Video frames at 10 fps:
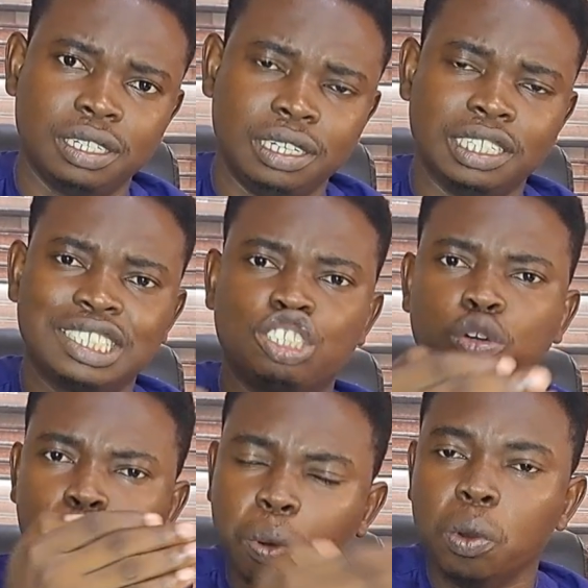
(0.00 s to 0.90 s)
there's
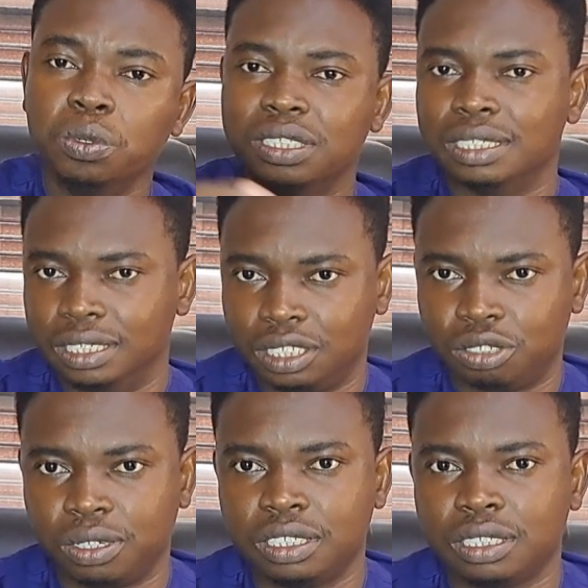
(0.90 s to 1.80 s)
supposed
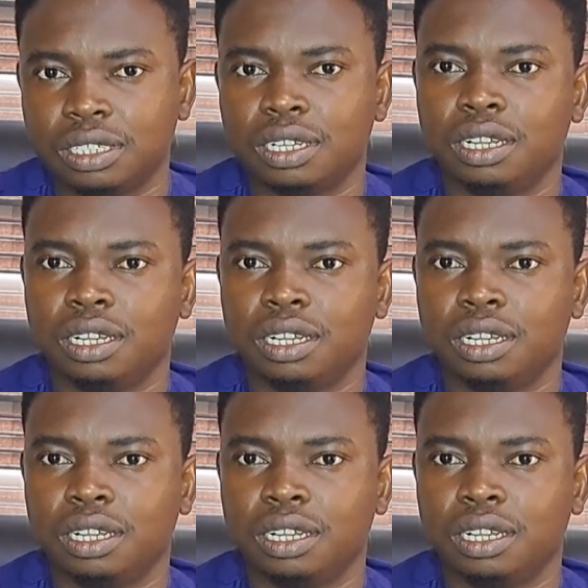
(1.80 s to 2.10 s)
distress,